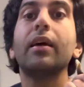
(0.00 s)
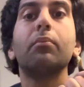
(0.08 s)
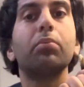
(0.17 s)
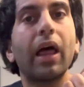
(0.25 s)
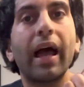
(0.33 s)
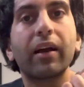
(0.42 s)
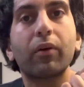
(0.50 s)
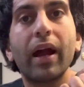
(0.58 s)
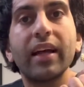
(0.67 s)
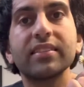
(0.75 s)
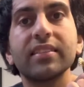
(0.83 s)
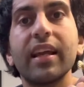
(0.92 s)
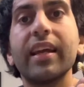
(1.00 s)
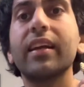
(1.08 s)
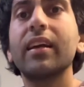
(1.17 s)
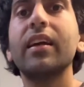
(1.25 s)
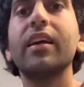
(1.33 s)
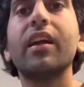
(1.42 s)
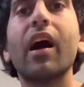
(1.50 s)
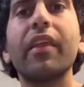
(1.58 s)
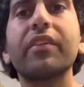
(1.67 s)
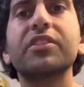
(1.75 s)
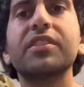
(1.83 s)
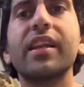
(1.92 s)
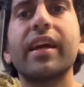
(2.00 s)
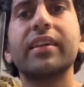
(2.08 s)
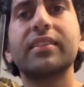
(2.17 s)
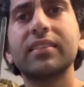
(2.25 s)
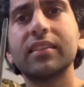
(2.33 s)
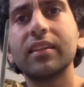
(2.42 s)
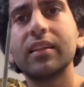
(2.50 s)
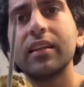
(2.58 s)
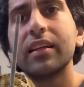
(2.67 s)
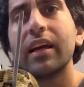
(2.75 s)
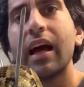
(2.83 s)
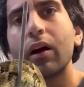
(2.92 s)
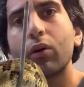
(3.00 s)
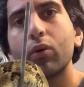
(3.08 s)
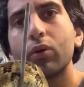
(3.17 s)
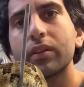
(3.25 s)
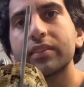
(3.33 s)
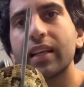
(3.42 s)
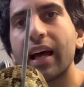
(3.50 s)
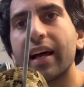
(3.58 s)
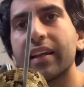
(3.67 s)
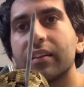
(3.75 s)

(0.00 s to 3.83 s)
black rat snake, other snakes. How cool is that?